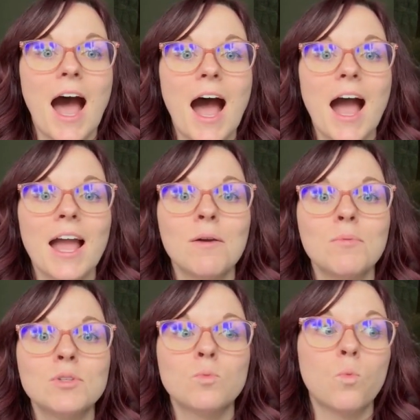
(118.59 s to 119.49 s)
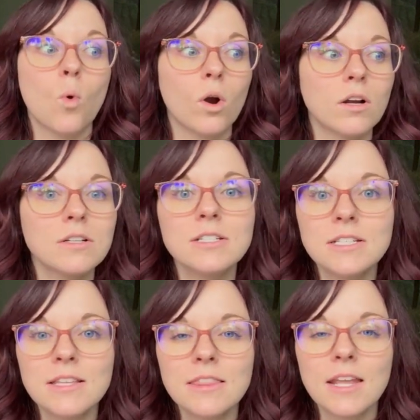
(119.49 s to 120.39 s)
I was
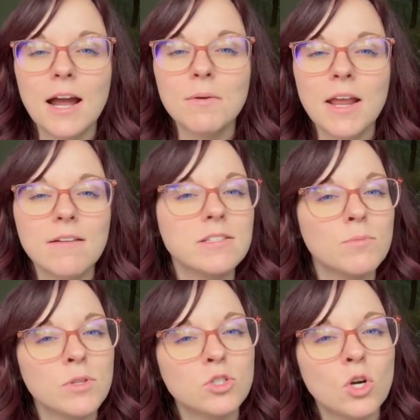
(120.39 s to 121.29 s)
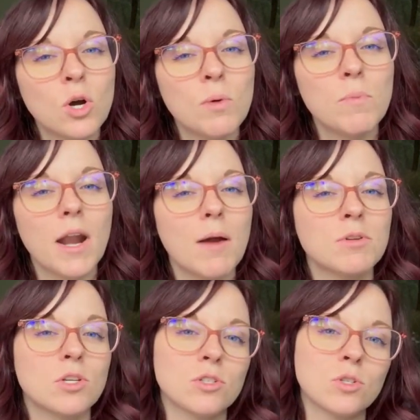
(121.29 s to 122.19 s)
warned that I would have some withdrawal, but I
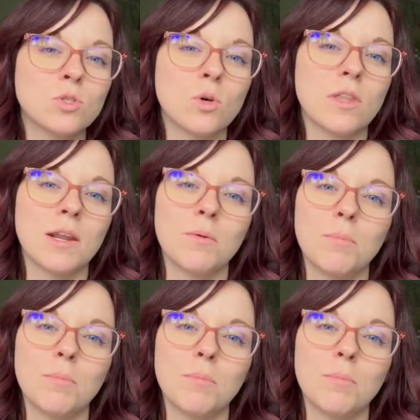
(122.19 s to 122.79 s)
was also told that it would